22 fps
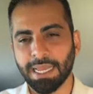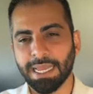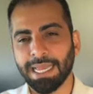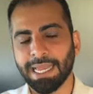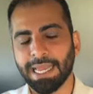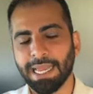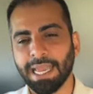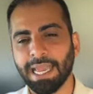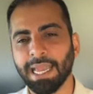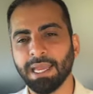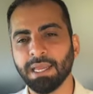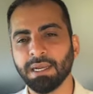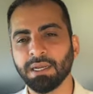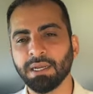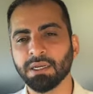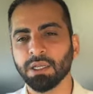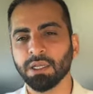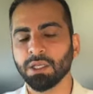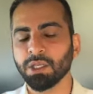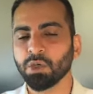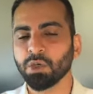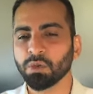and
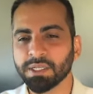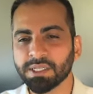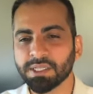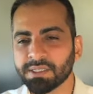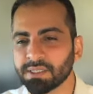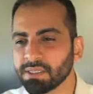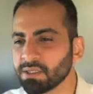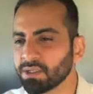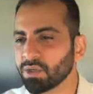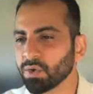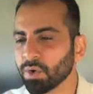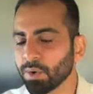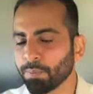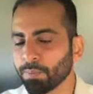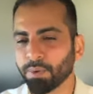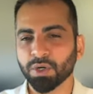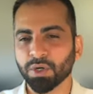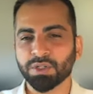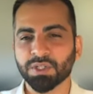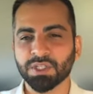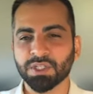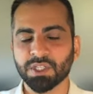you listen to a
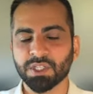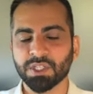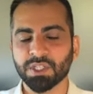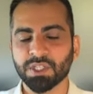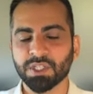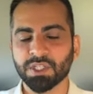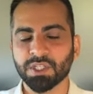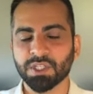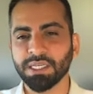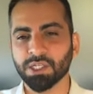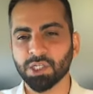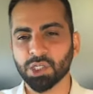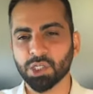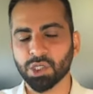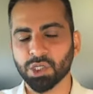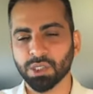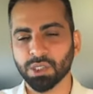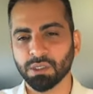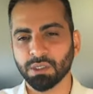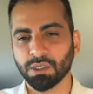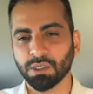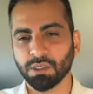person's
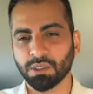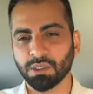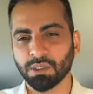speech.